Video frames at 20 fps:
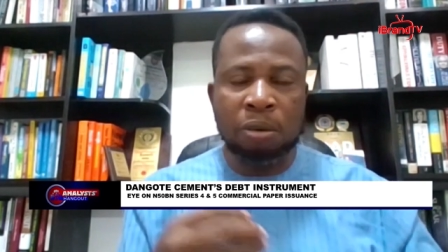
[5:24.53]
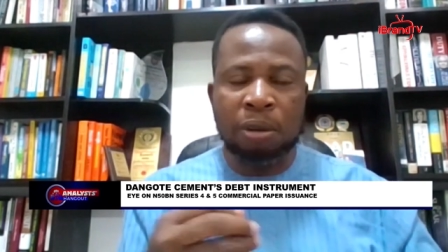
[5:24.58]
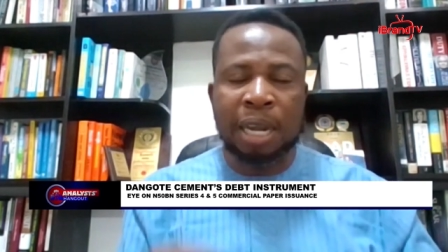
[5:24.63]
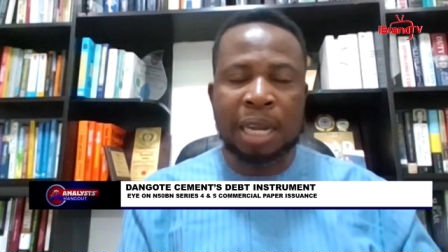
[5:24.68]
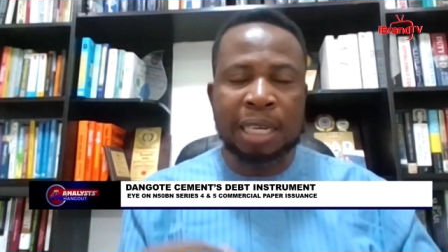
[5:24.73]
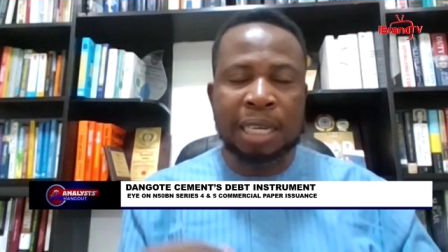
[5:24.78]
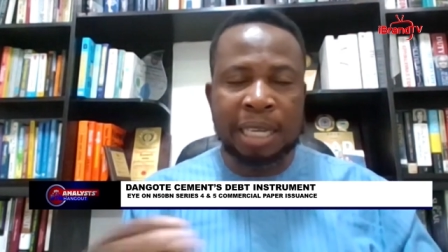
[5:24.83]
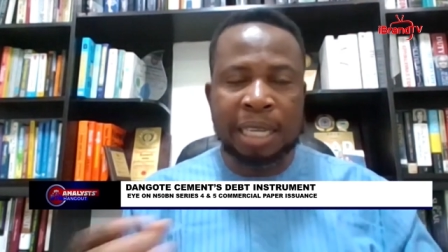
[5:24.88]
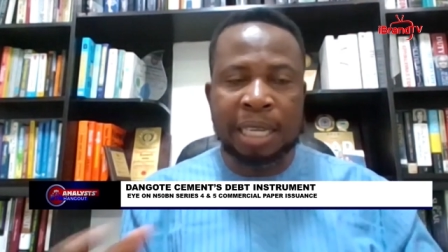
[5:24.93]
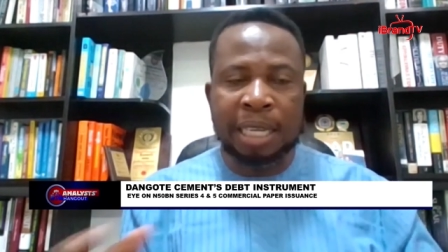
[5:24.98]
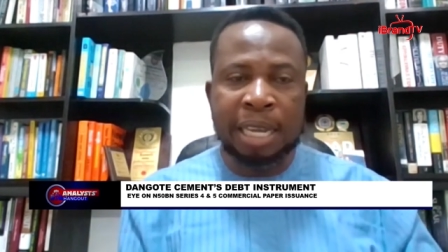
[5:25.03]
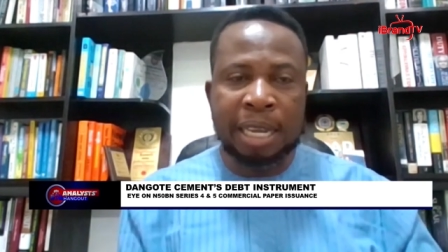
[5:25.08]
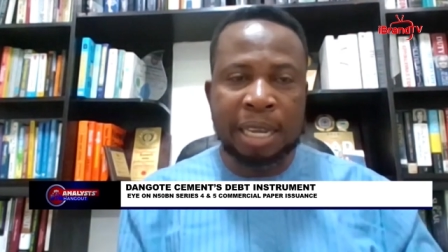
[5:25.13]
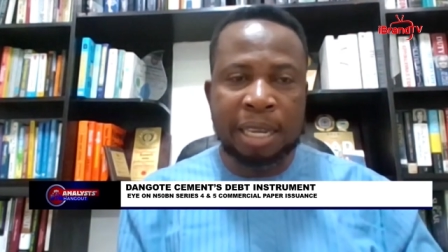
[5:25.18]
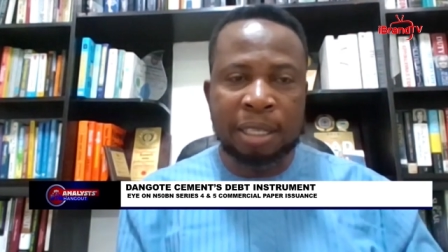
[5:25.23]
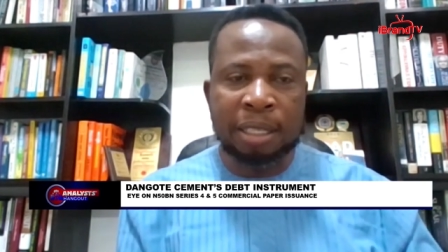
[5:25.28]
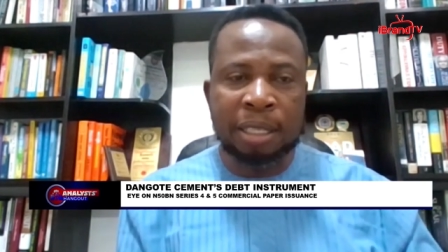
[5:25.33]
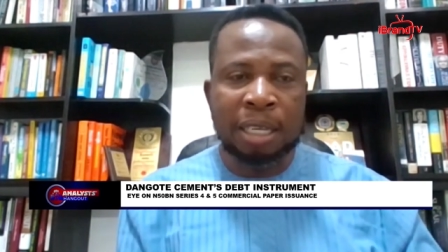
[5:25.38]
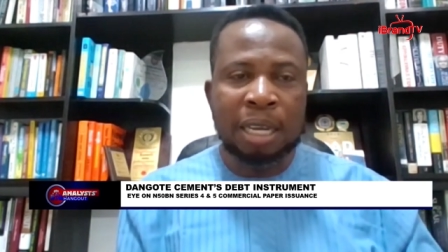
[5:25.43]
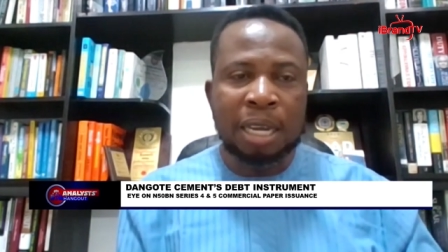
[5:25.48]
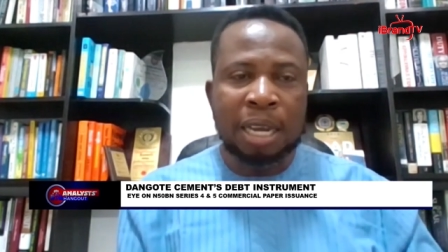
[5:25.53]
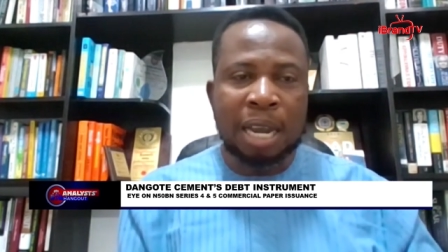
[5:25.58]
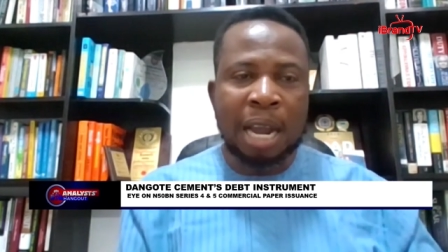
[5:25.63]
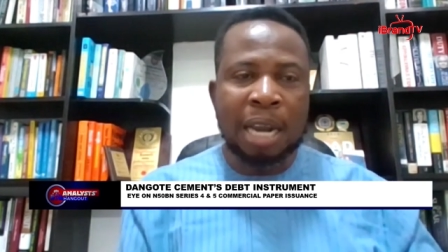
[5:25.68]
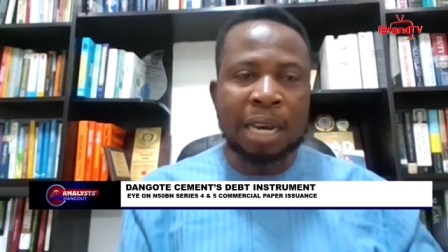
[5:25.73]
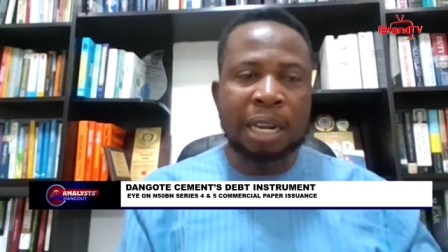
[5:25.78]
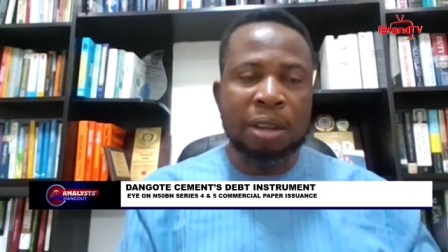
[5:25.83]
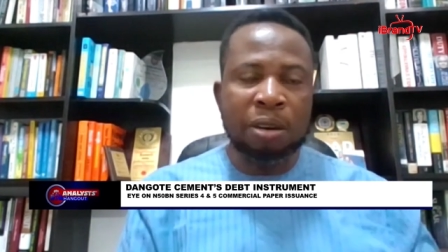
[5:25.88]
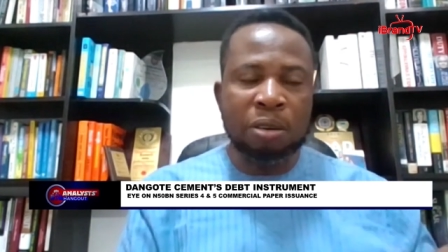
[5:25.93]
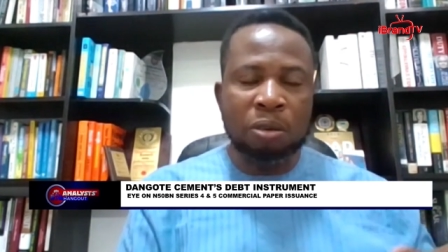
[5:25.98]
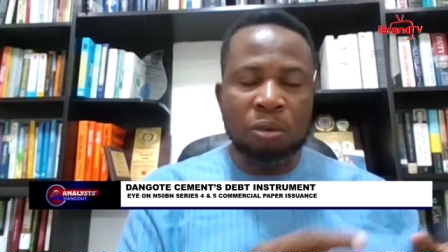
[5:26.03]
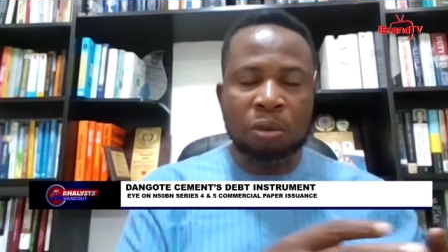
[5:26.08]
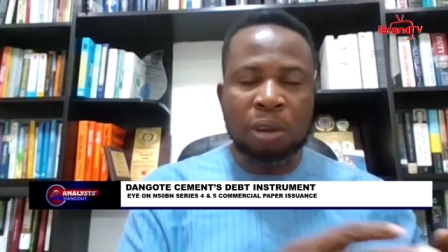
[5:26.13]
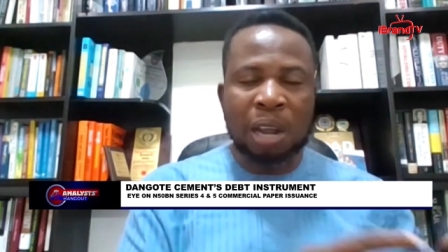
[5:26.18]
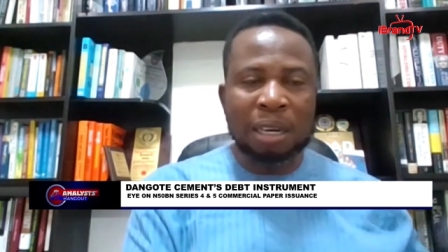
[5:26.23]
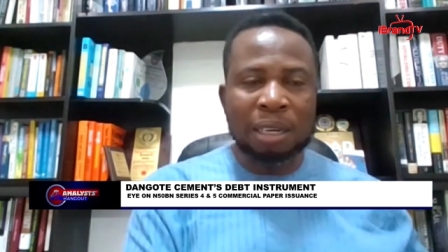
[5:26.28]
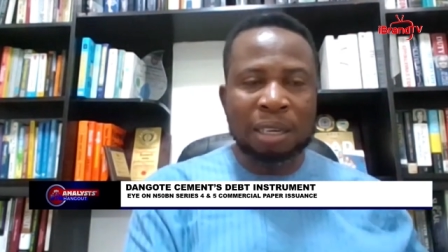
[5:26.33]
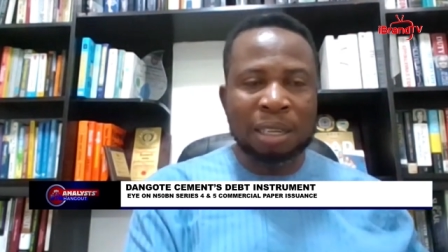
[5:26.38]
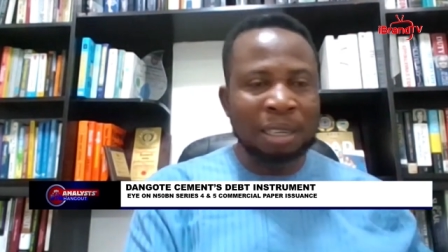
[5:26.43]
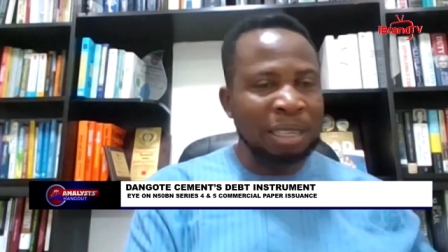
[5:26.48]
You look at the yields, and then you
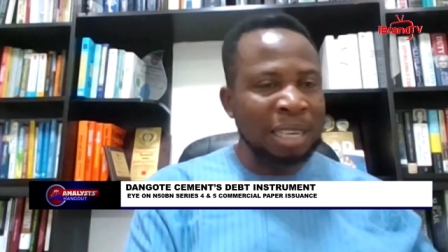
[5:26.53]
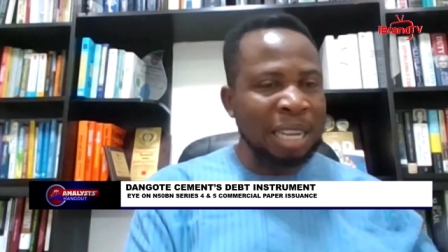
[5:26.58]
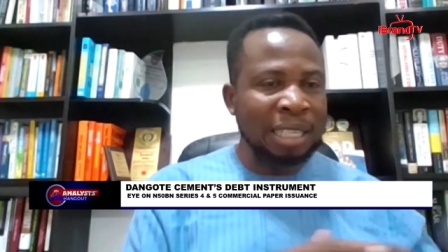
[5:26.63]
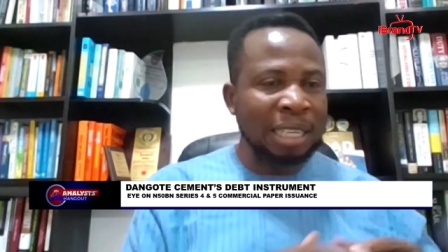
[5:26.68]
look at.